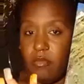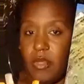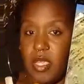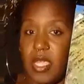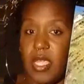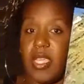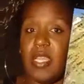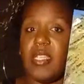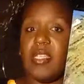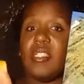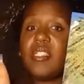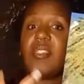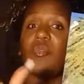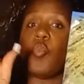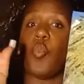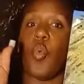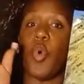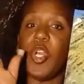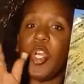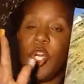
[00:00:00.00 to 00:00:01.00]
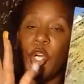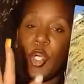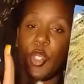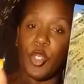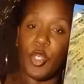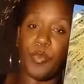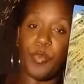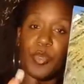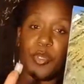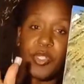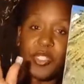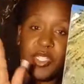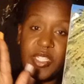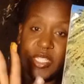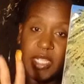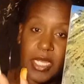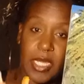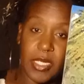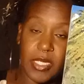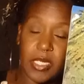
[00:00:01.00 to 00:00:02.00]
is
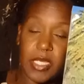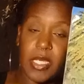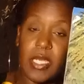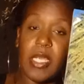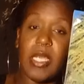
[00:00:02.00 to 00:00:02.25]
100%